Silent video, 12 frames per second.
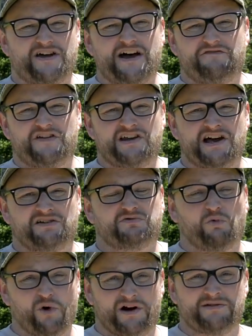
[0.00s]
FNX.
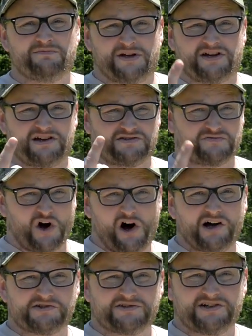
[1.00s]
One, because of
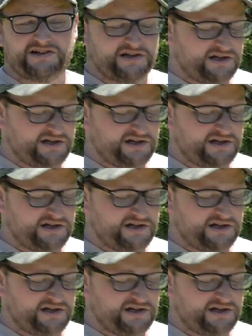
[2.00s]
cost.